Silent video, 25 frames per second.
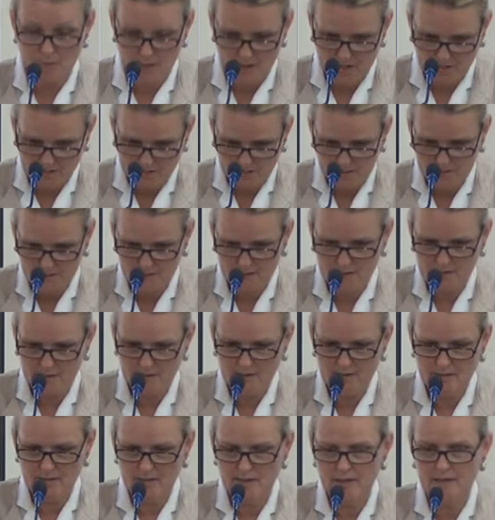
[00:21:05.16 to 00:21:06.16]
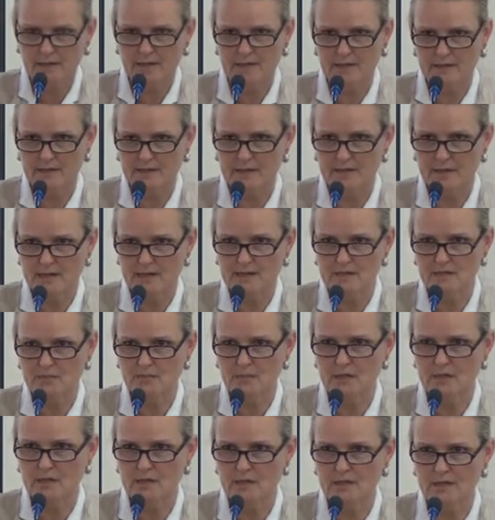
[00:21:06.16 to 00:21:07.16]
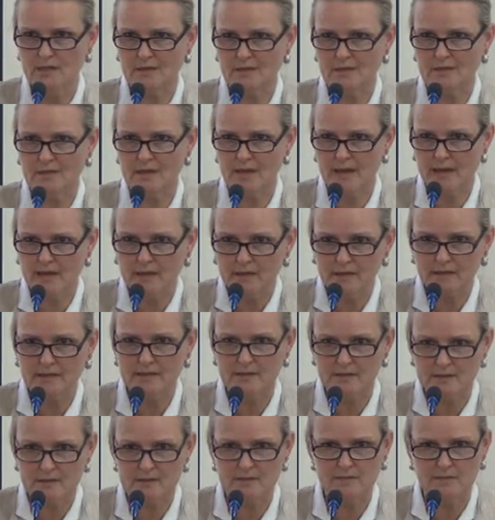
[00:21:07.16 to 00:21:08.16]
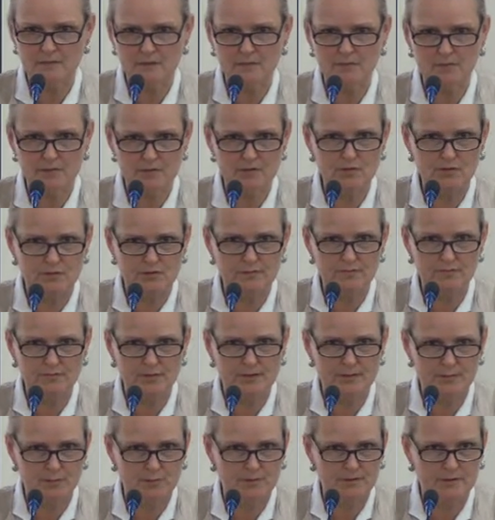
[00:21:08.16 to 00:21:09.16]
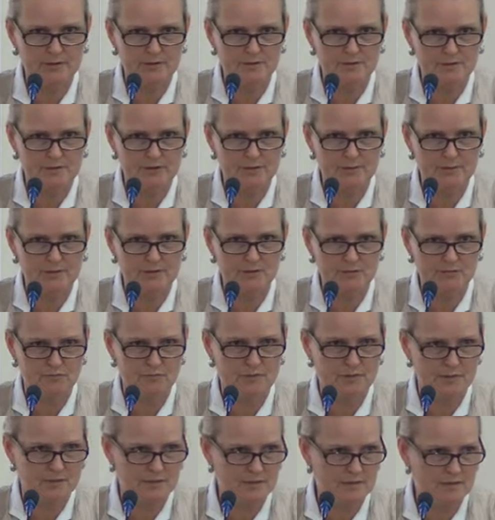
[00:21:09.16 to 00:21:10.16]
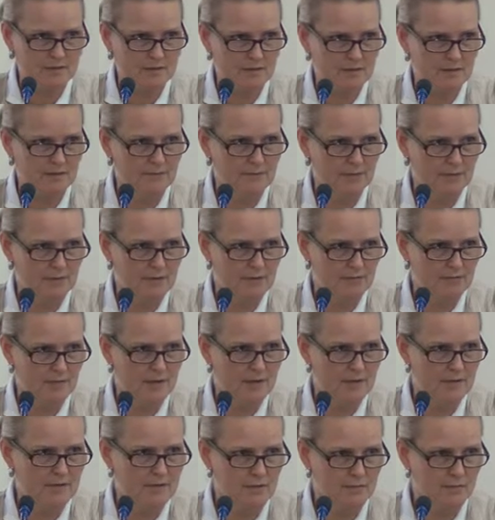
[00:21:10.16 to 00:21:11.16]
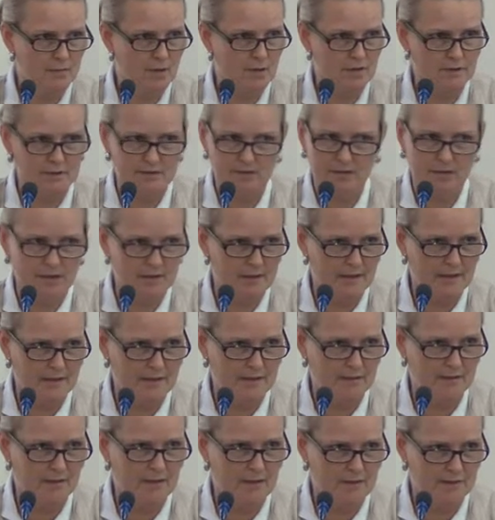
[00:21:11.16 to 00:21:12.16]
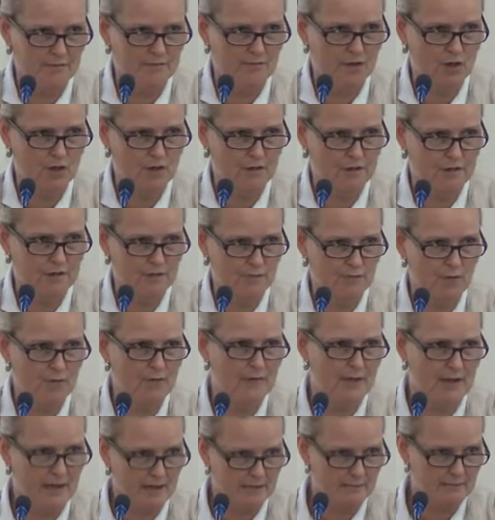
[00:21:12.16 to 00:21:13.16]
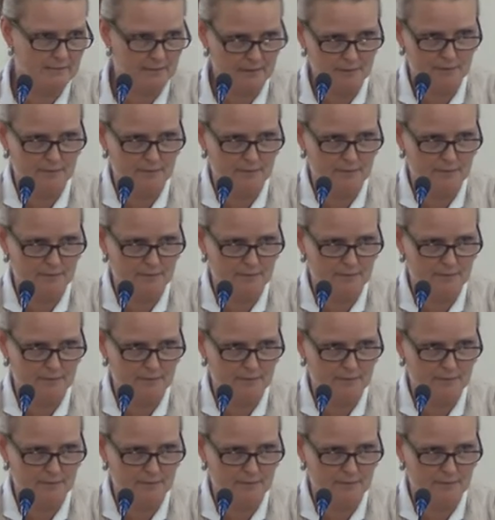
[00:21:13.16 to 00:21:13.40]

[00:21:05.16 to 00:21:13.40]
but it does mean that the elegance of the original framework is very much at risk. If you're going to raise the bar, you've got to add a lot of targets for them.